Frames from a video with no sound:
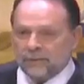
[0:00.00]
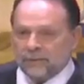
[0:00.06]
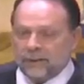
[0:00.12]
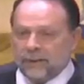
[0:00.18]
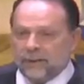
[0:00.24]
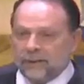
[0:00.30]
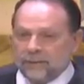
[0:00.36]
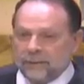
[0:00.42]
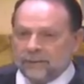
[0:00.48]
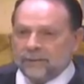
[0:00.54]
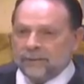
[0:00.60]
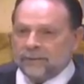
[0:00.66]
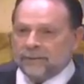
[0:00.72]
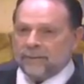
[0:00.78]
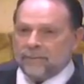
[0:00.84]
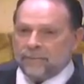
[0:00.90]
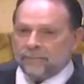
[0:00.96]
right?
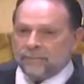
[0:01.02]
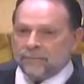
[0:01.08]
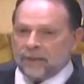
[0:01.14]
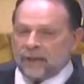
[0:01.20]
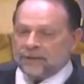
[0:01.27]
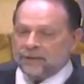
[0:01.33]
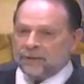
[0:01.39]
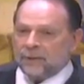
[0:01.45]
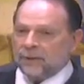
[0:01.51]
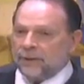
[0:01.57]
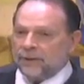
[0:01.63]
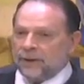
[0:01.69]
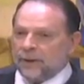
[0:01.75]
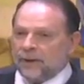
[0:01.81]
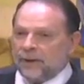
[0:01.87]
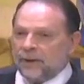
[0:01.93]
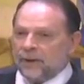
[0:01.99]
That's the only
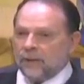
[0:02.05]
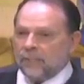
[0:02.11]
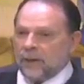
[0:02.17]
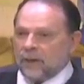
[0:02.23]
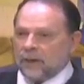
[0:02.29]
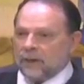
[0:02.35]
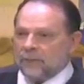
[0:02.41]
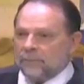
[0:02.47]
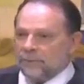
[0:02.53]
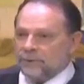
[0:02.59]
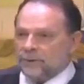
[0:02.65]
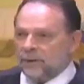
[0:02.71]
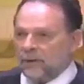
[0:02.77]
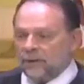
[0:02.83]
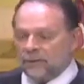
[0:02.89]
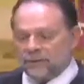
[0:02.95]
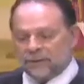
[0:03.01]
thing you hear about it,
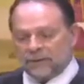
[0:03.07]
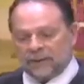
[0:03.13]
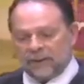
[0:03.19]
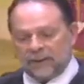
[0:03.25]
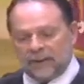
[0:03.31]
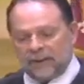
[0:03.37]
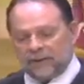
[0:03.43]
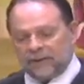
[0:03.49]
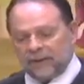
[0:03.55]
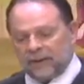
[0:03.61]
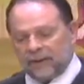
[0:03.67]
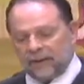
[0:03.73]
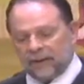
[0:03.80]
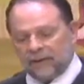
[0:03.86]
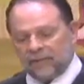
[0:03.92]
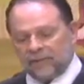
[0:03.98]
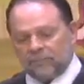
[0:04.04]
but you don't see
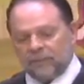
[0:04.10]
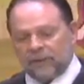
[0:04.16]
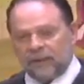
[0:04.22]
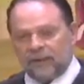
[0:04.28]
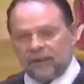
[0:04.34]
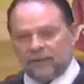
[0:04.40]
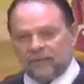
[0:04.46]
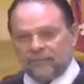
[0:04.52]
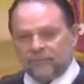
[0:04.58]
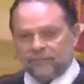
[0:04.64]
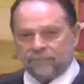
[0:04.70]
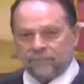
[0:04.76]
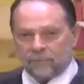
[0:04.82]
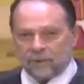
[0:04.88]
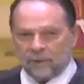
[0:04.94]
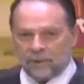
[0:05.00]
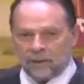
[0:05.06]
anything being,
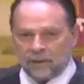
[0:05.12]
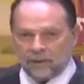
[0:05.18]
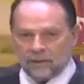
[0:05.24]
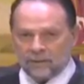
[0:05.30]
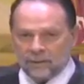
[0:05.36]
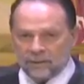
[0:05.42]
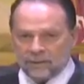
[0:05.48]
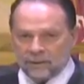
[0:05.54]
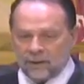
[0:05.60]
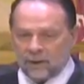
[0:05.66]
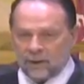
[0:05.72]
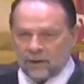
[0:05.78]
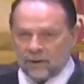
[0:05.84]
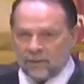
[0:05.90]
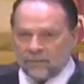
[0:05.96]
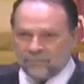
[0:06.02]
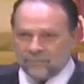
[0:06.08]

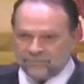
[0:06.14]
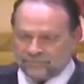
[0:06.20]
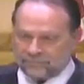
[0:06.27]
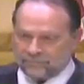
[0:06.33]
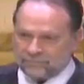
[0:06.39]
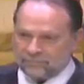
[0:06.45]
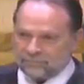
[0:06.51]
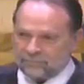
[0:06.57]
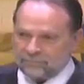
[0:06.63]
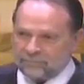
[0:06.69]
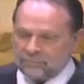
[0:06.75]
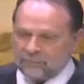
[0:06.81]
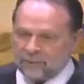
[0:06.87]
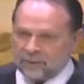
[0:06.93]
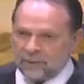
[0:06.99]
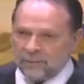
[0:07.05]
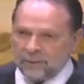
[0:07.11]
the
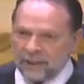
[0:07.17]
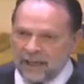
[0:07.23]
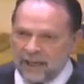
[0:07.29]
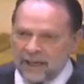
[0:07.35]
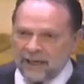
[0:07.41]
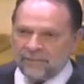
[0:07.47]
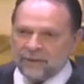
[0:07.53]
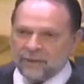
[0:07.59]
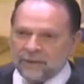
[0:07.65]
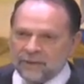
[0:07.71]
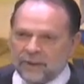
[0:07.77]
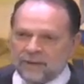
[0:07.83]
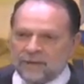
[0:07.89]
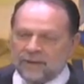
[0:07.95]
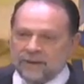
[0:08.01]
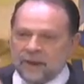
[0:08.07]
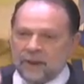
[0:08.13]
behaviors
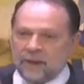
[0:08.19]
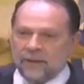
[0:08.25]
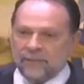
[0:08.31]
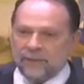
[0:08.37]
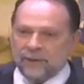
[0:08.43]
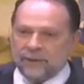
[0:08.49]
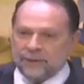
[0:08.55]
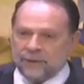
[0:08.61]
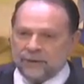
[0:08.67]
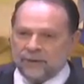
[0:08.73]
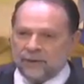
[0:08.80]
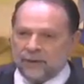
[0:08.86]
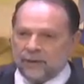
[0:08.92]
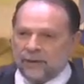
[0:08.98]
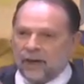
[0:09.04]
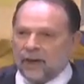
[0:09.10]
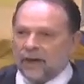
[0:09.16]
on the
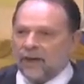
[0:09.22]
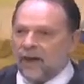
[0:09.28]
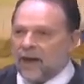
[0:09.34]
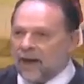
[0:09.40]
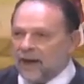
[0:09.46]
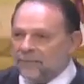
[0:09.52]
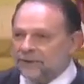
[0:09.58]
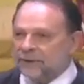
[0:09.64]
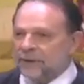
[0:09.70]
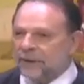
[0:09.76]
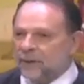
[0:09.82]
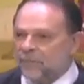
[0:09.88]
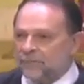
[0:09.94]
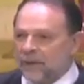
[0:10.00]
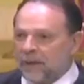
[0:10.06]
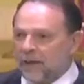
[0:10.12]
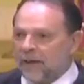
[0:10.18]
television are not
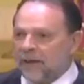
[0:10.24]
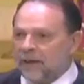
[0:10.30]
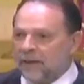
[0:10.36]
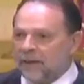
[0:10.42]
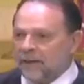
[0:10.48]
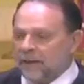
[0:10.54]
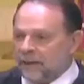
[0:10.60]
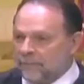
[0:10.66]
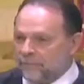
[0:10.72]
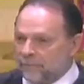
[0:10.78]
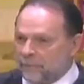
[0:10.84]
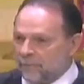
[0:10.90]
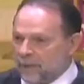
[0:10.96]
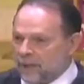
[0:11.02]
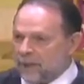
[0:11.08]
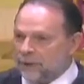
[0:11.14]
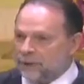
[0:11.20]
offset by
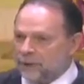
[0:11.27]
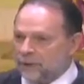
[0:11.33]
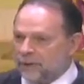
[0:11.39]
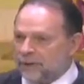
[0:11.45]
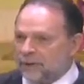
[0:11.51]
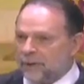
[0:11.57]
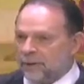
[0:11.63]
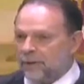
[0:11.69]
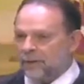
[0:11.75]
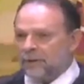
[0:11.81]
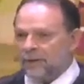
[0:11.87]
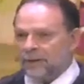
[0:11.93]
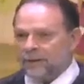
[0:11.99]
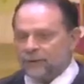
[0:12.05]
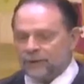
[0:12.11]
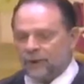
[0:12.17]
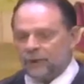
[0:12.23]
information,
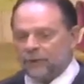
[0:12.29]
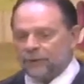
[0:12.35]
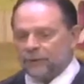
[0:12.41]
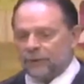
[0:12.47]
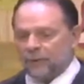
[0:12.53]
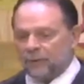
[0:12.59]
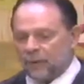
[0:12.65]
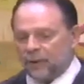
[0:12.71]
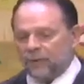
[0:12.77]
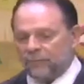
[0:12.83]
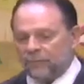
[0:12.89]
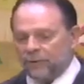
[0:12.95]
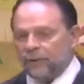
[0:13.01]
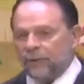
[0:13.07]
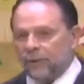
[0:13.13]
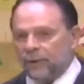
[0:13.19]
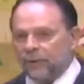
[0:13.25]
that shows you, well,
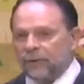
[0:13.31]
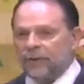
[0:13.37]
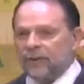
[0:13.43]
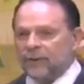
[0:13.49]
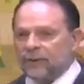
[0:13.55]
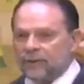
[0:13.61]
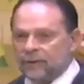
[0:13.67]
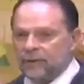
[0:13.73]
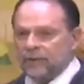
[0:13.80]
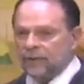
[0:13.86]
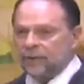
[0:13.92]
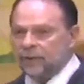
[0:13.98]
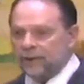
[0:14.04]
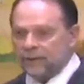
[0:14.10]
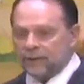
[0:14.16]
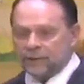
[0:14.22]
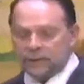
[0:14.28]
if you do this,
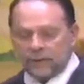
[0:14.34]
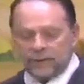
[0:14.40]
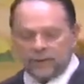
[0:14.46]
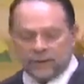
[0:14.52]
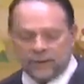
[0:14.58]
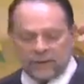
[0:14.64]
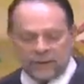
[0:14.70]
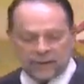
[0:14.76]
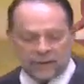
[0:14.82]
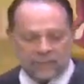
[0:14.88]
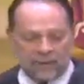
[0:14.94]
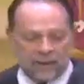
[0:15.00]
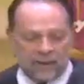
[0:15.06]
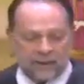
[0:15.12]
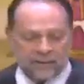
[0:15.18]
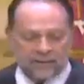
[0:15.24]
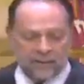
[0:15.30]
here's what you can
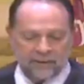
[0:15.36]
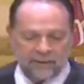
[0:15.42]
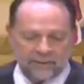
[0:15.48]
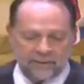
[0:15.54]
expect.